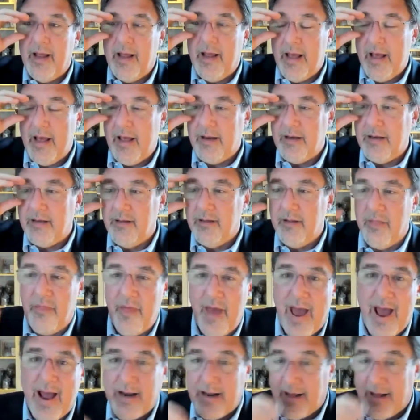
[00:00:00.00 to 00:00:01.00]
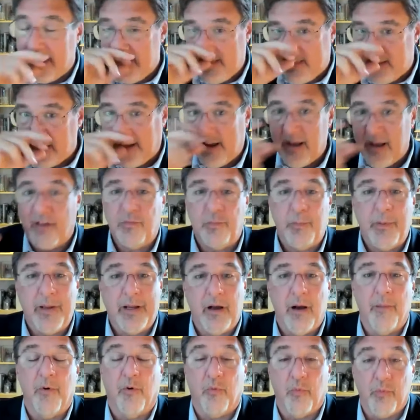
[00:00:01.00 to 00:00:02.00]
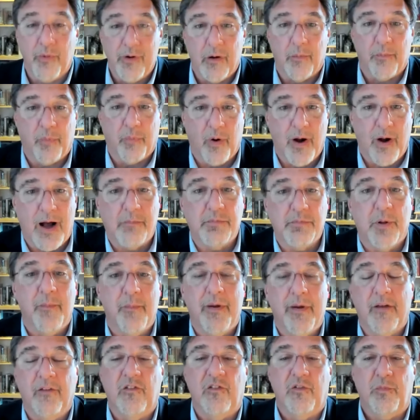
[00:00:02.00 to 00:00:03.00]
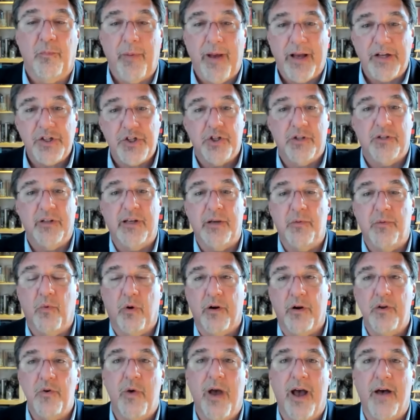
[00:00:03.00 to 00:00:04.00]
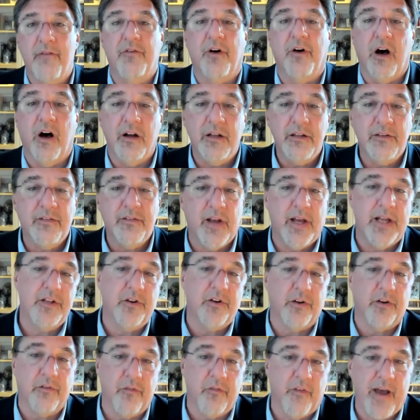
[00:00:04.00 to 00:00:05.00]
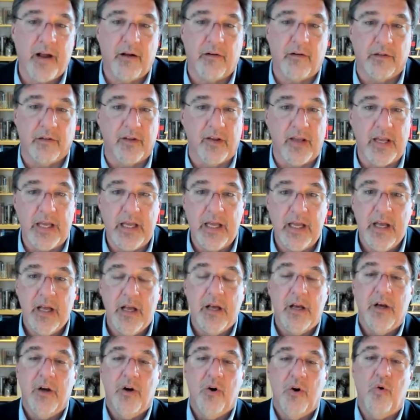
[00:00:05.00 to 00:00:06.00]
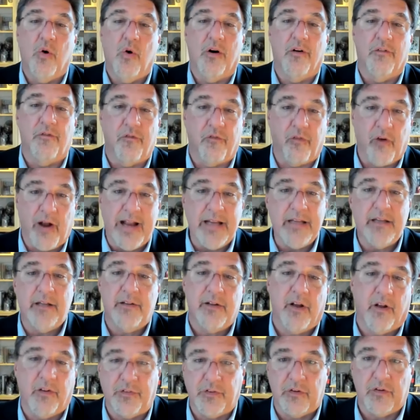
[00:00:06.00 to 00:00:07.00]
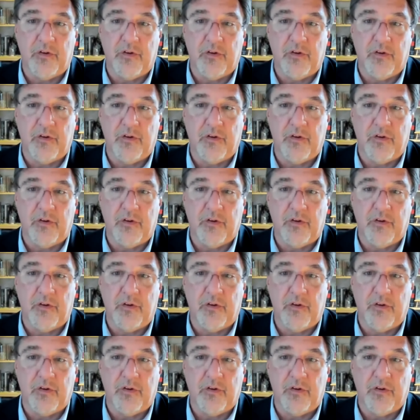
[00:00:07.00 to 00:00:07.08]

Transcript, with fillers: And that I think has become a real problem, especially where you have untenured faculty who are afraid to tell